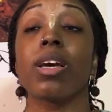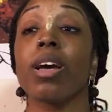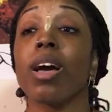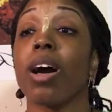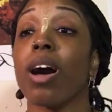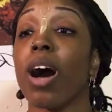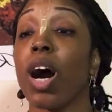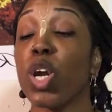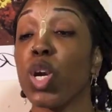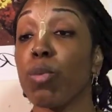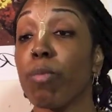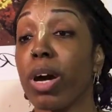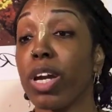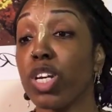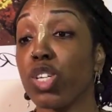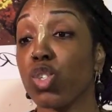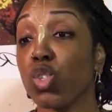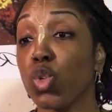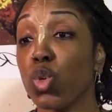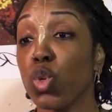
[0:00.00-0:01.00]
Hanuman
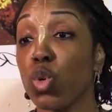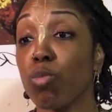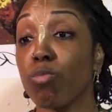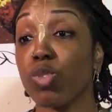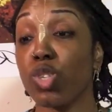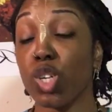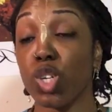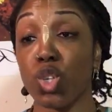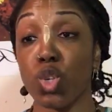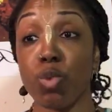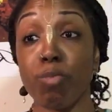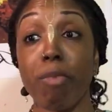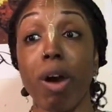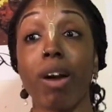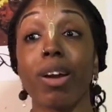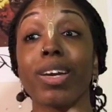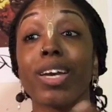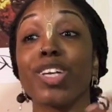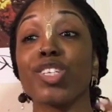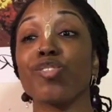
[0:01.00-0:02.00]
assumes a
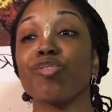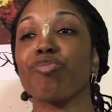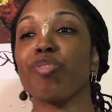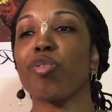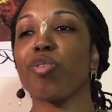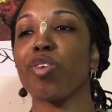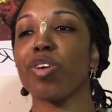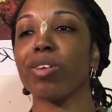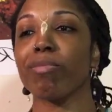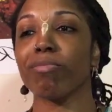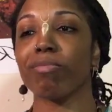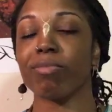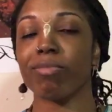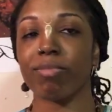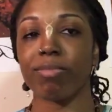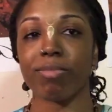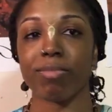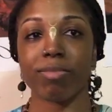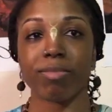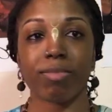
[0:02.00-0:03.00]
humongous form.
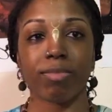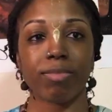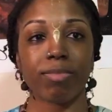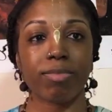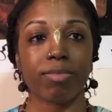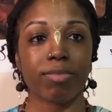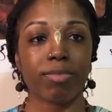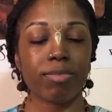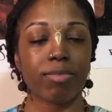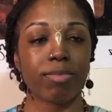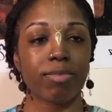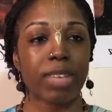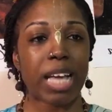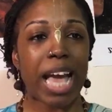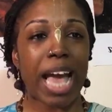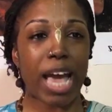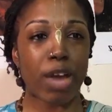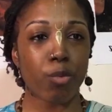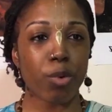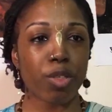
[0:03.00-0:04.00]

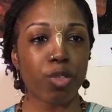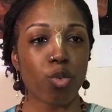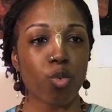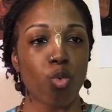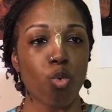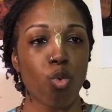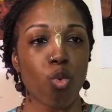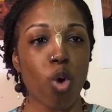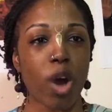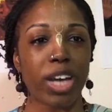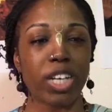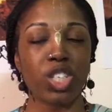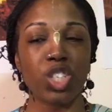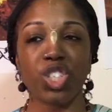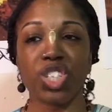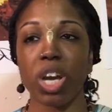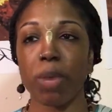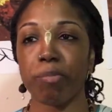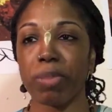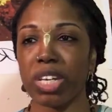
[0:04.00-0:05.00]
And with one
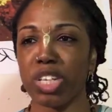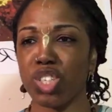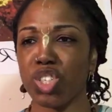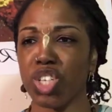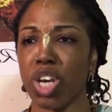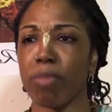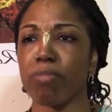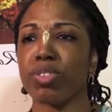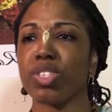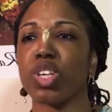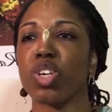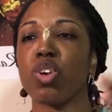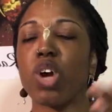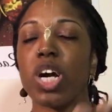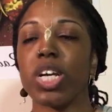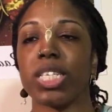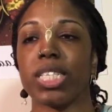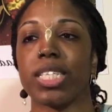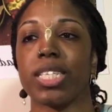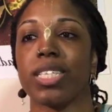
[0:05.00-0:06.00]
jump, he jumps across
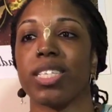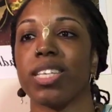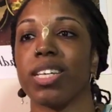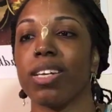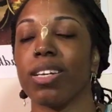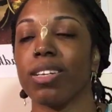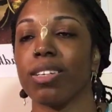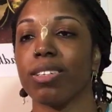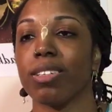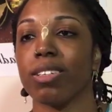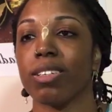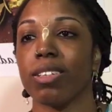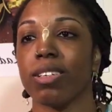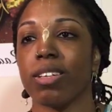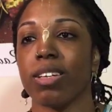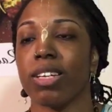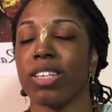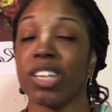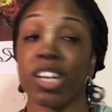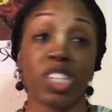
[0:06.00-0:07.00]
the sea,
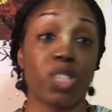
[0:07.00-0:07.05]
does